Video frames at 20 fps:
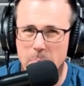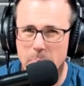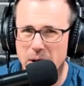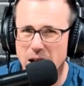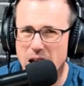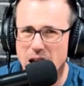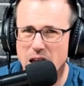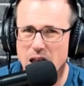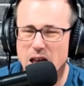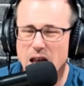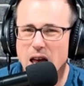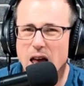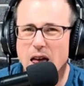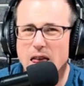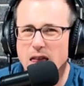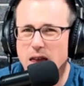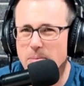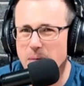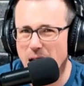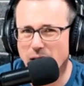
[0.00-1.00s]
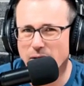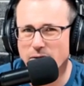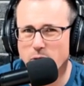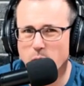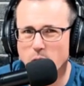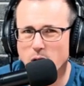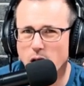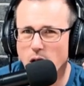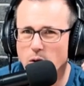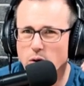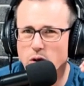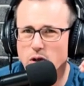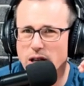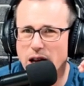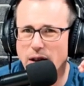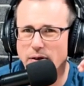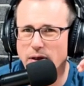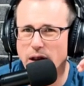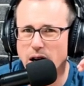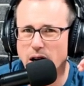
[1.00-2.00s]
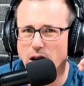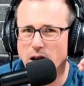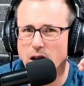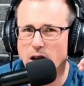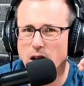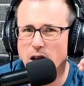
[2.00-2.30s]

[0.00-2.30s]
But the amount of foreclosures out there